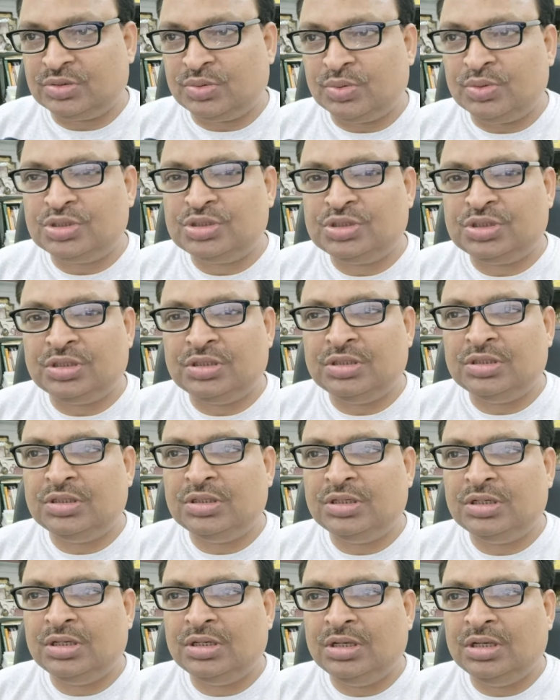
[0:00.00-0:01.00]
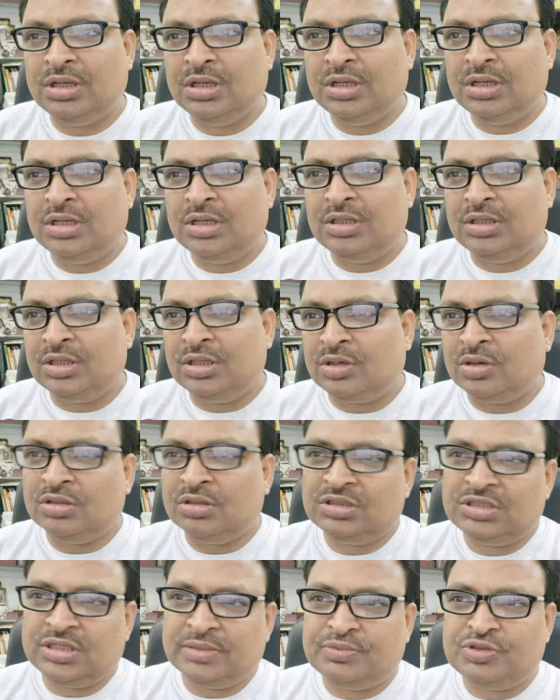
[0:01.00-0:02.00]
question, the
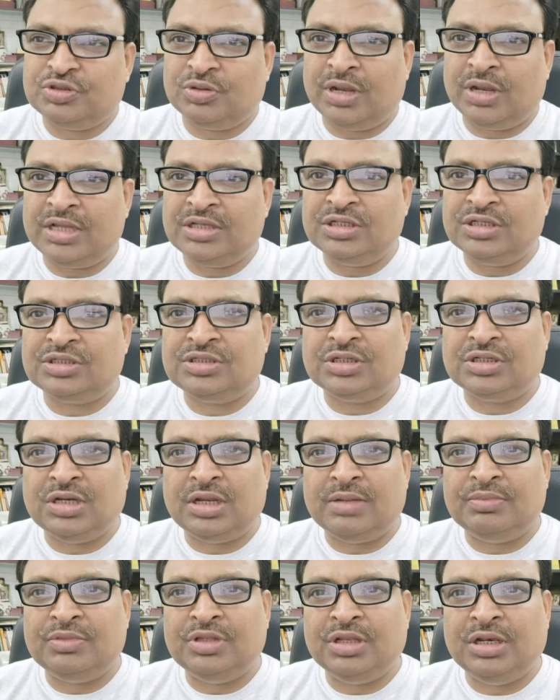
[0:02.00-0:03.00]
conceptualization of